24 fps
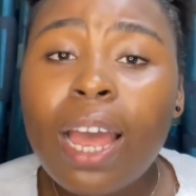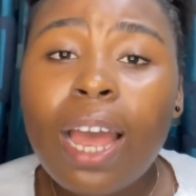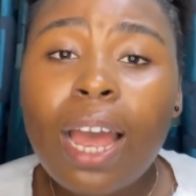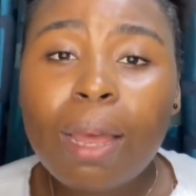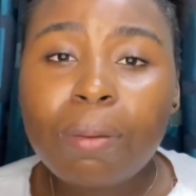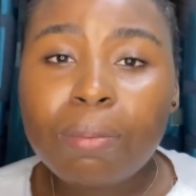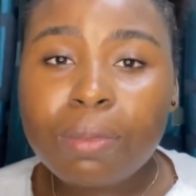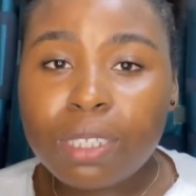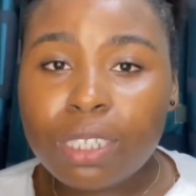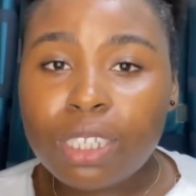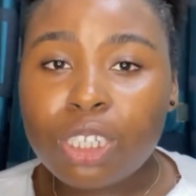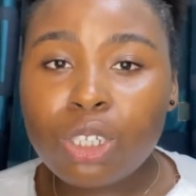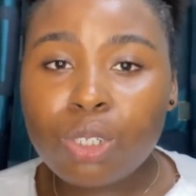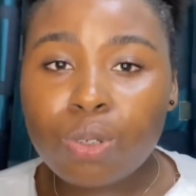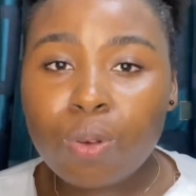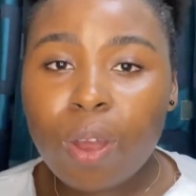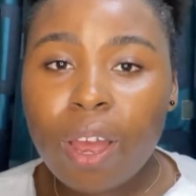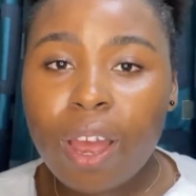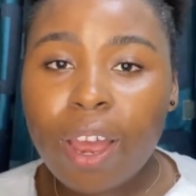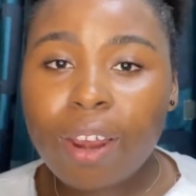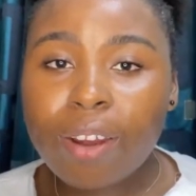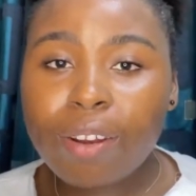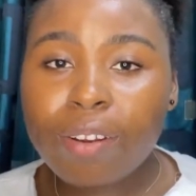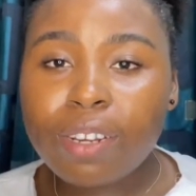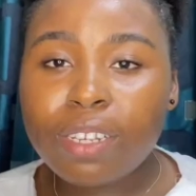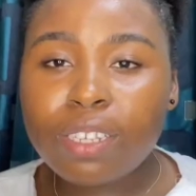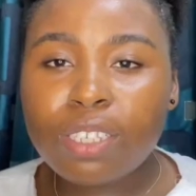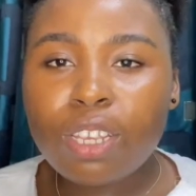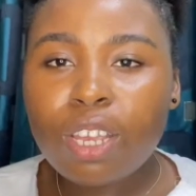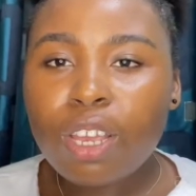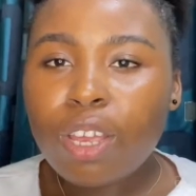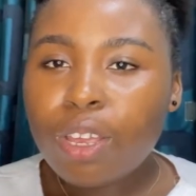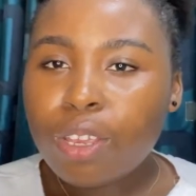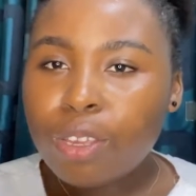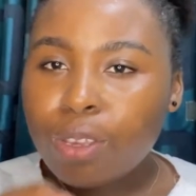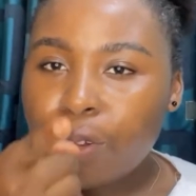I'm Zishu Harris,
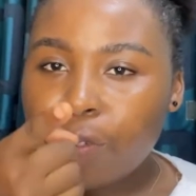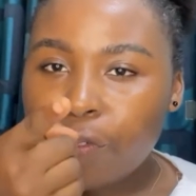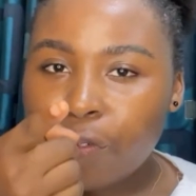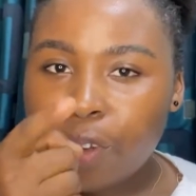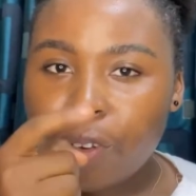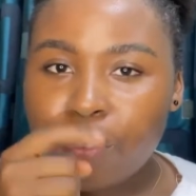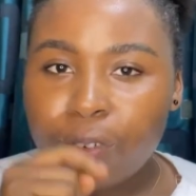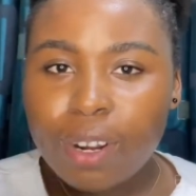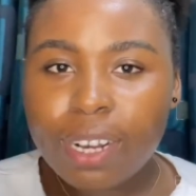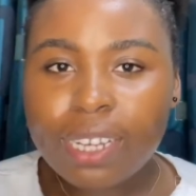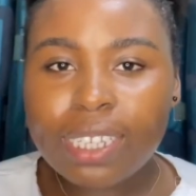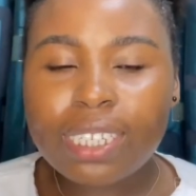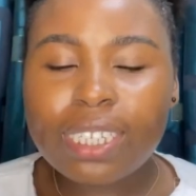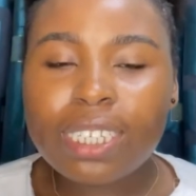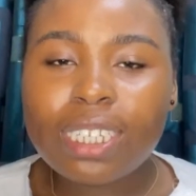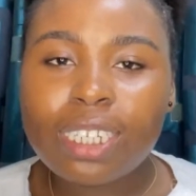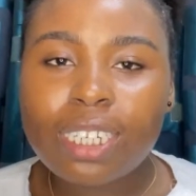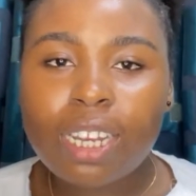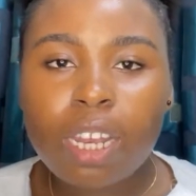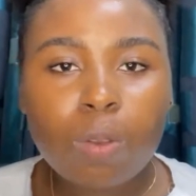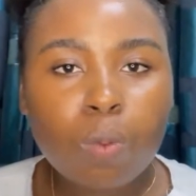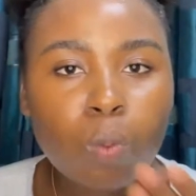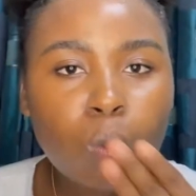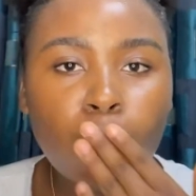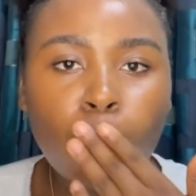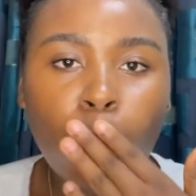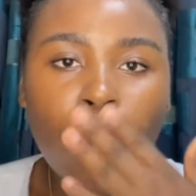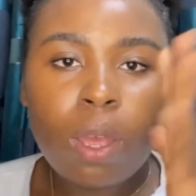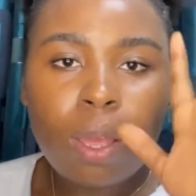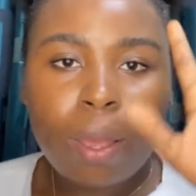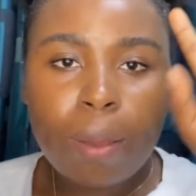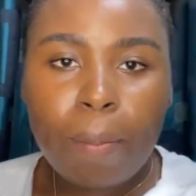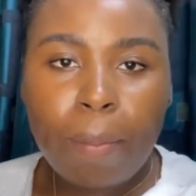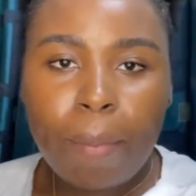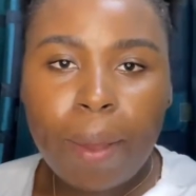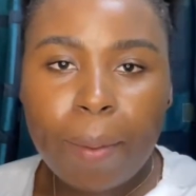your favorite teacher.
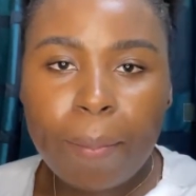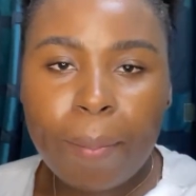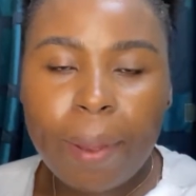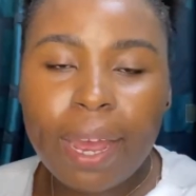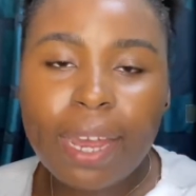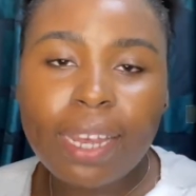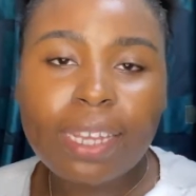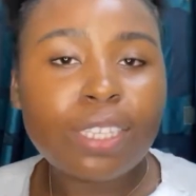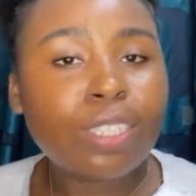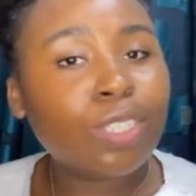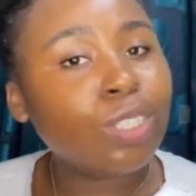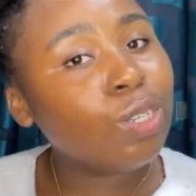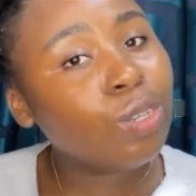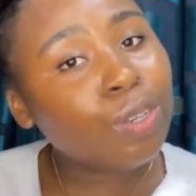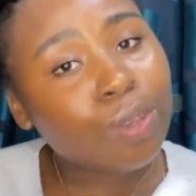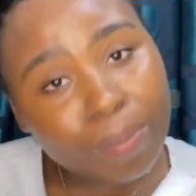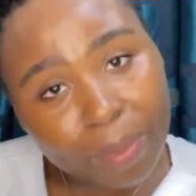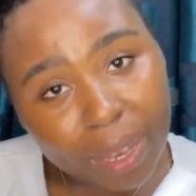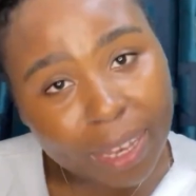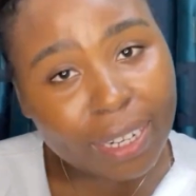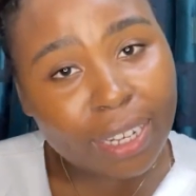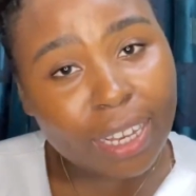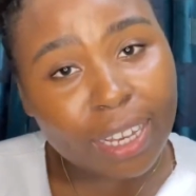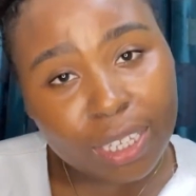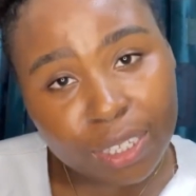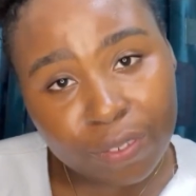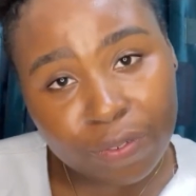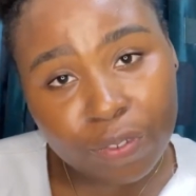Bye bye. See you in my next